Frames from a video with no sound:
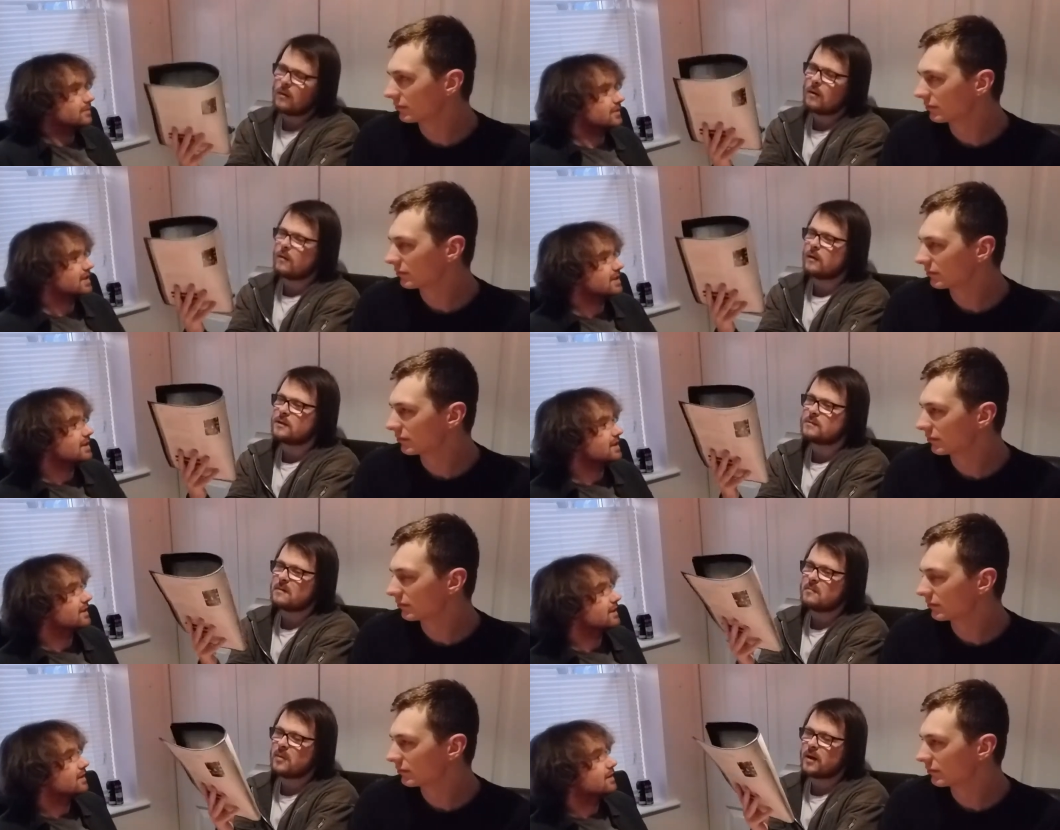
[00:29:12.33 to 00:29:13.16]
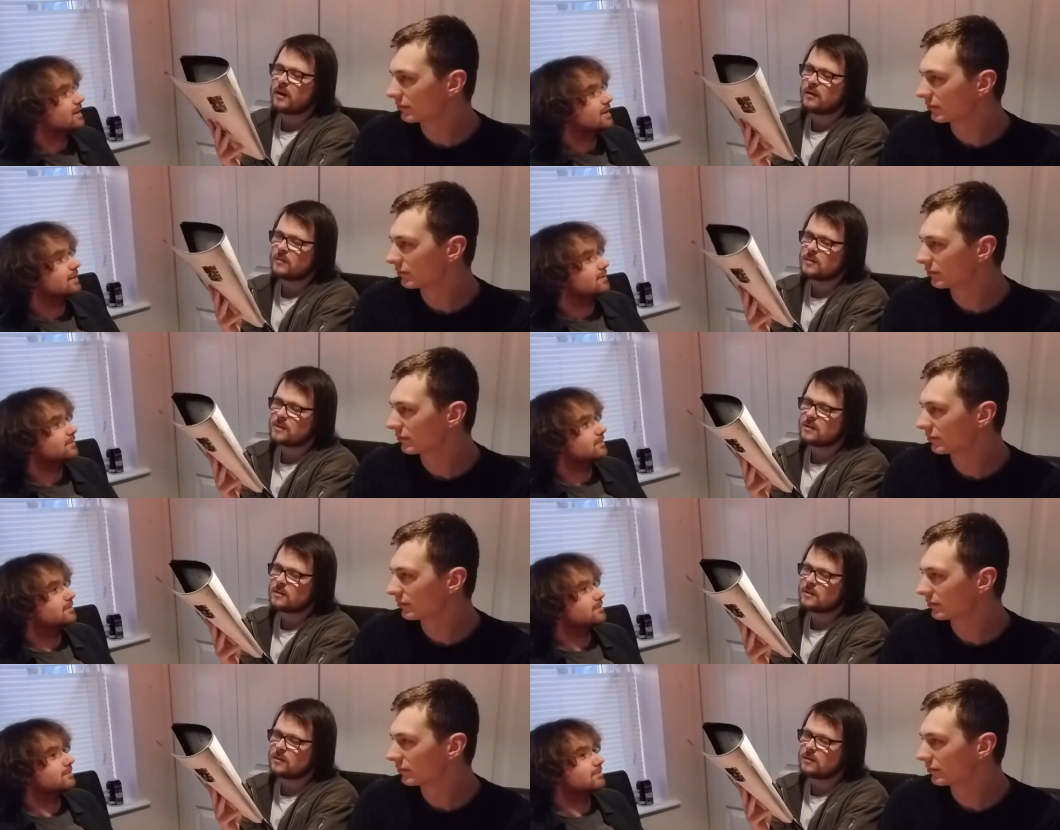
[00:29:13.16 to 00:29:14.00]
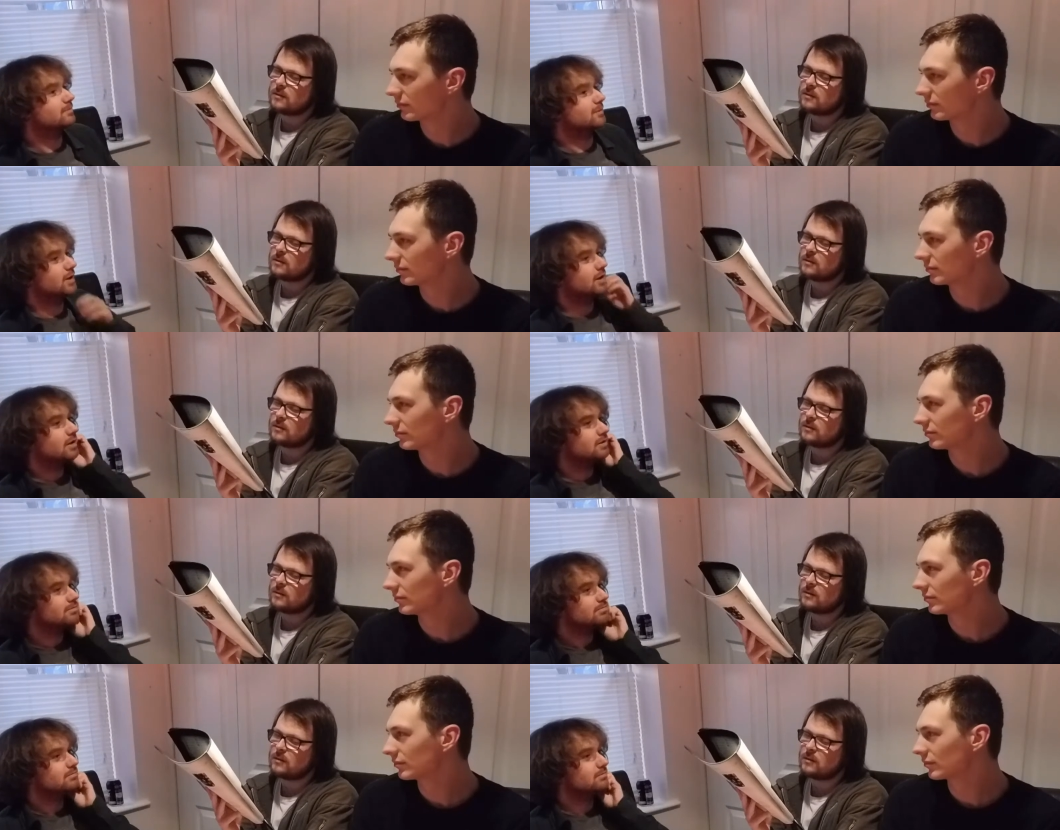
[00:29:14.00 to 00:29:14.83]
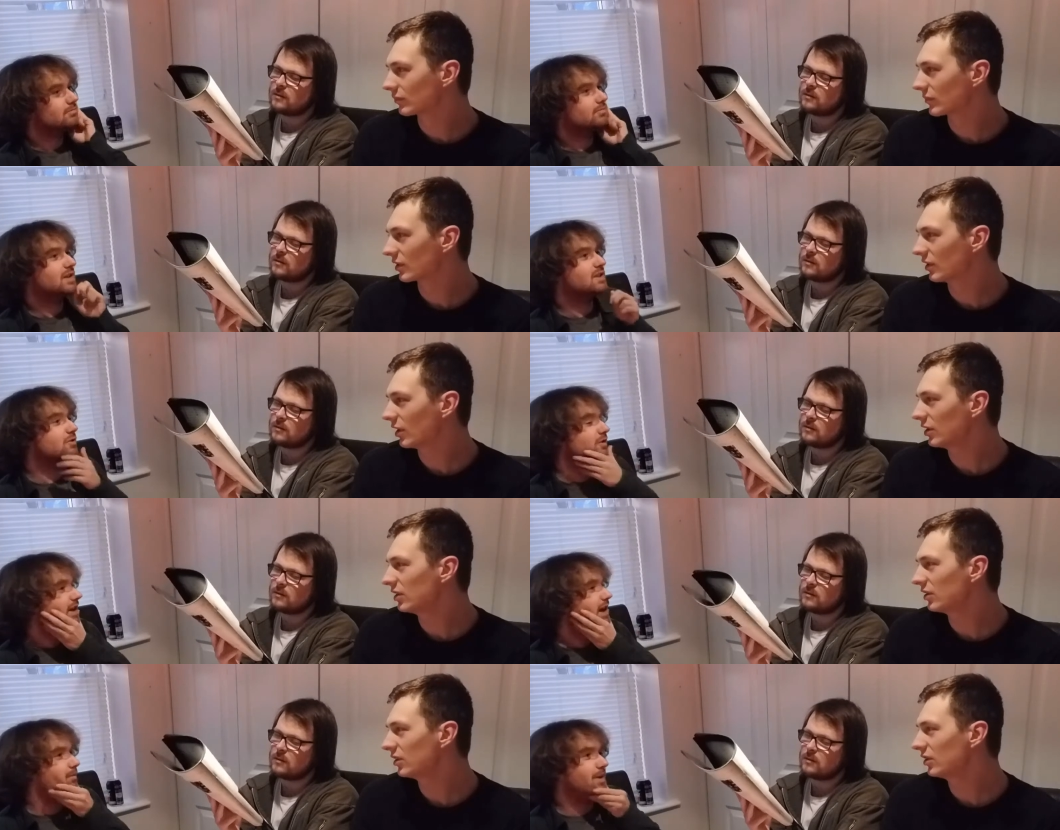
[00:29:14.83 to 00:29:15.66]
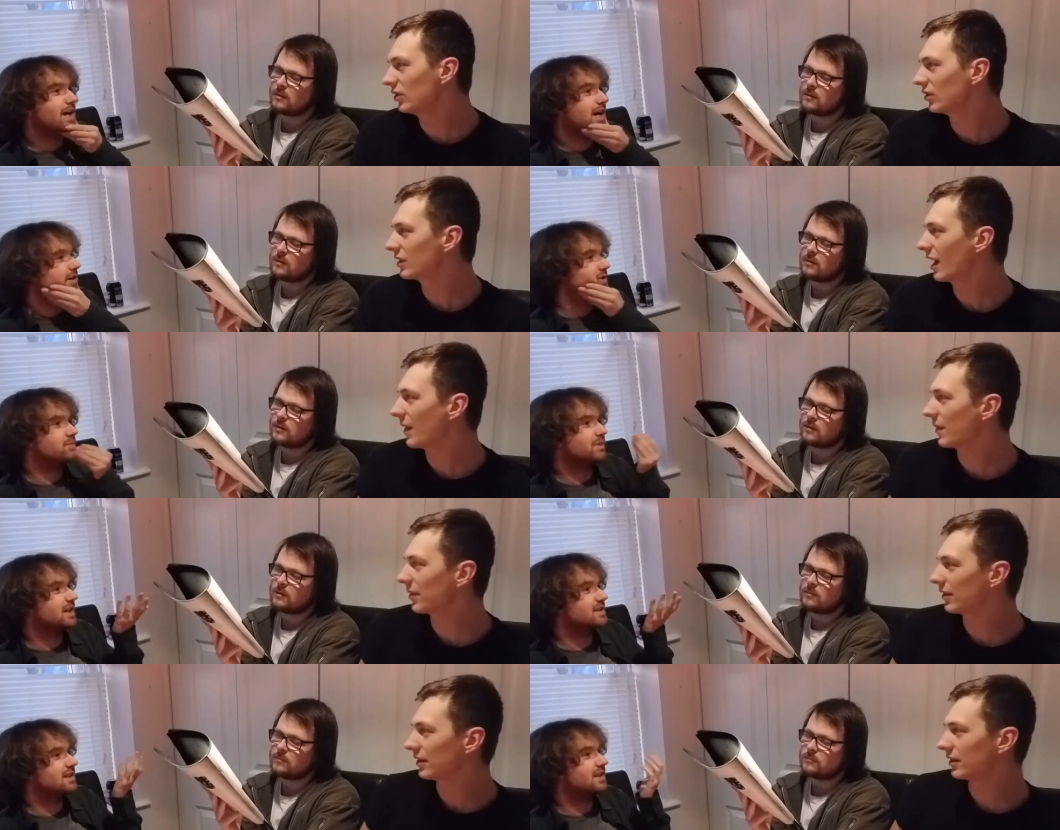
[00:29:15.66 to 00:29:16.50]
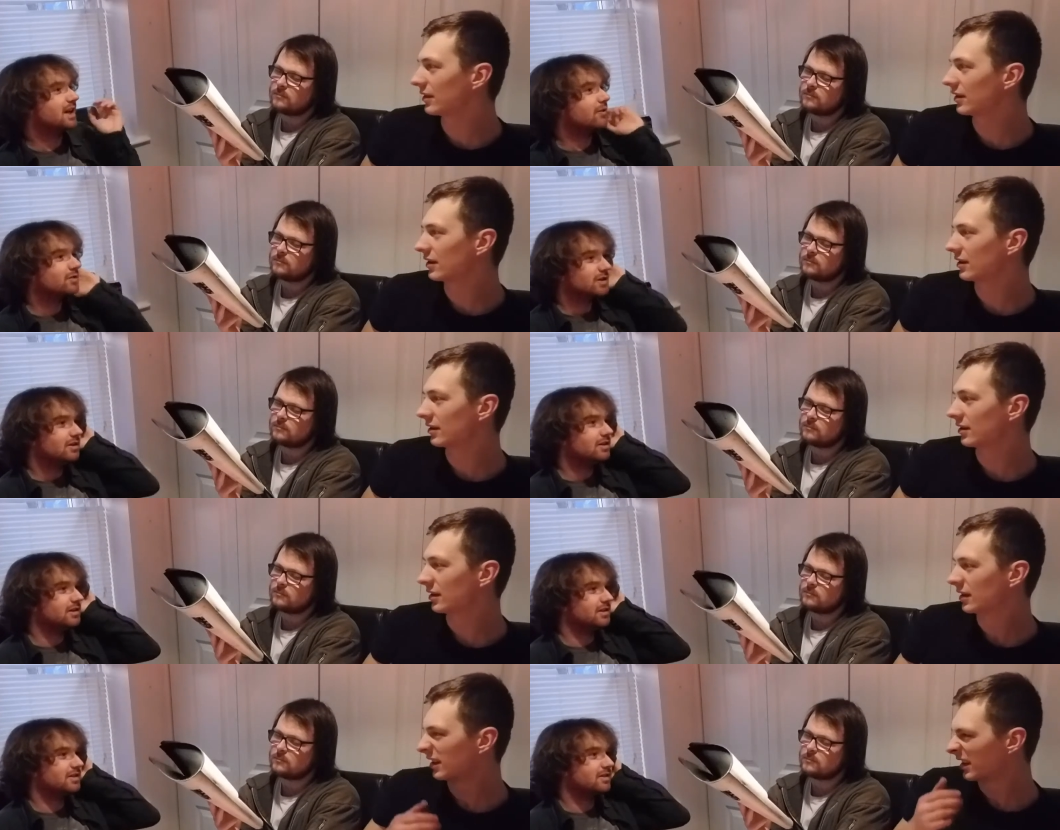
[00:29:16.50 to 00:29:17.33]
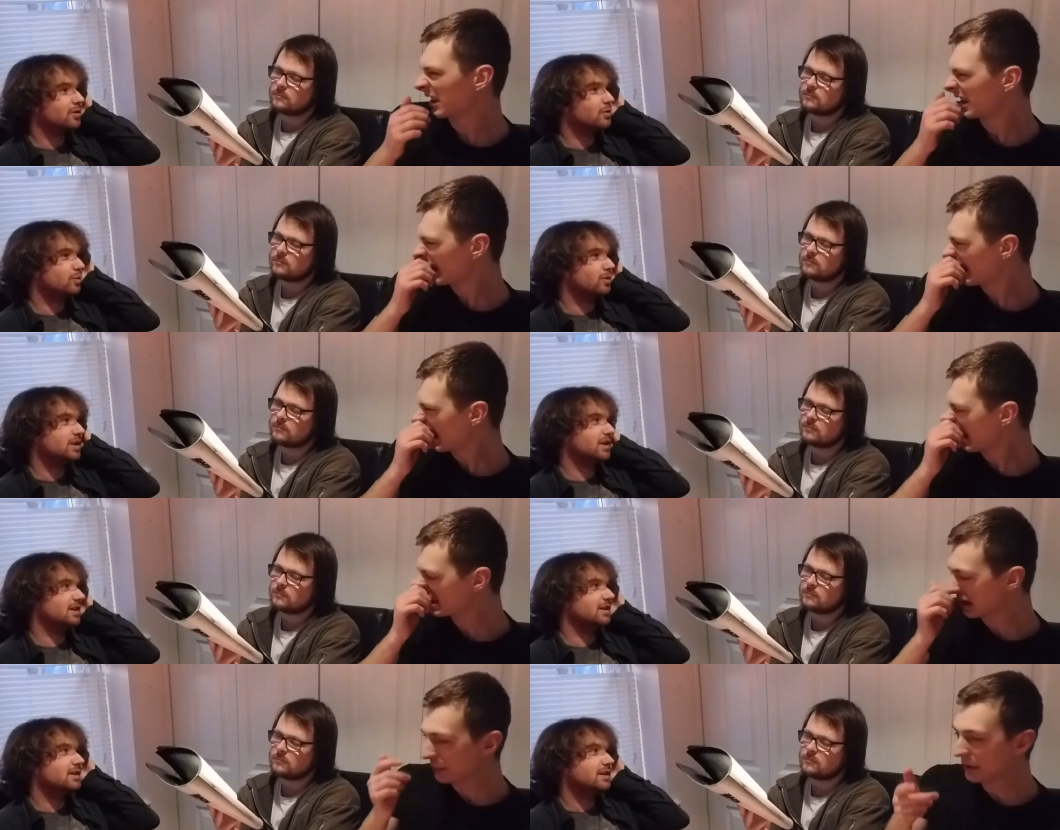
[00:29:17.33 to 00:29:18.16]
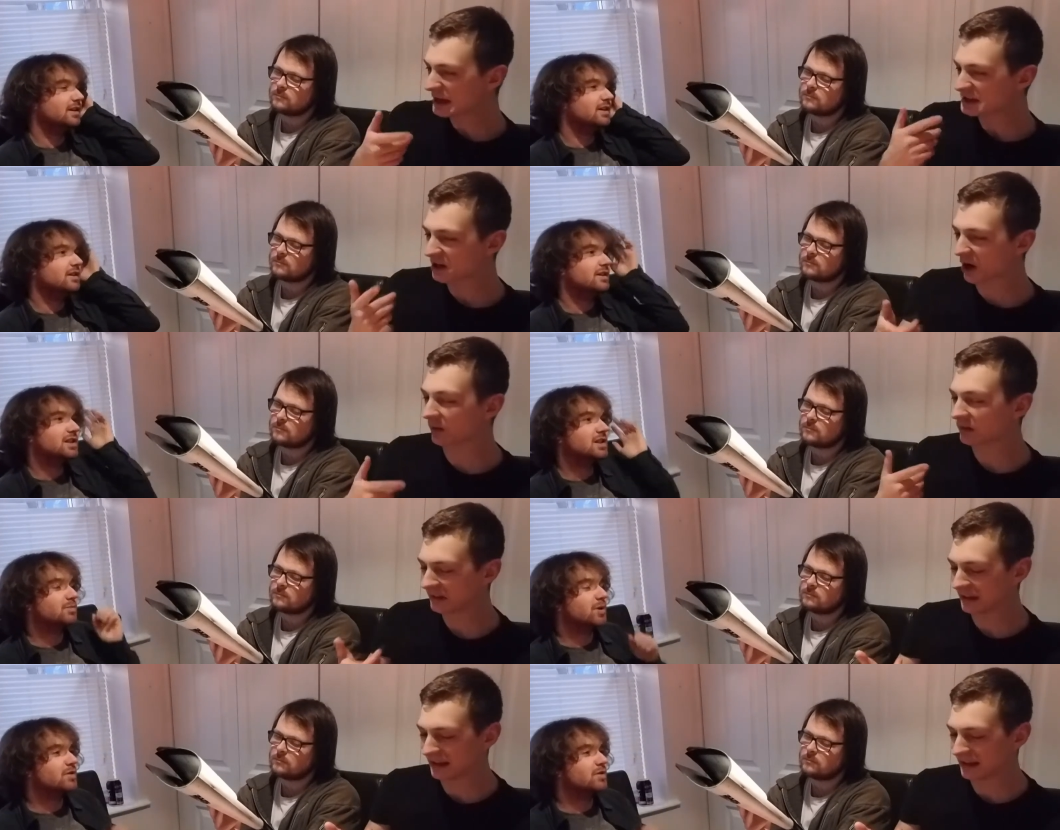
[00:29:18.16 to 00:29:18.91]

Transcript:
Speaker 1: I think that's a bit buggy though, isn't it? No. It's no, not that bad. Get... It just makes the encounter harder. That's the whole point. I'm guessing after the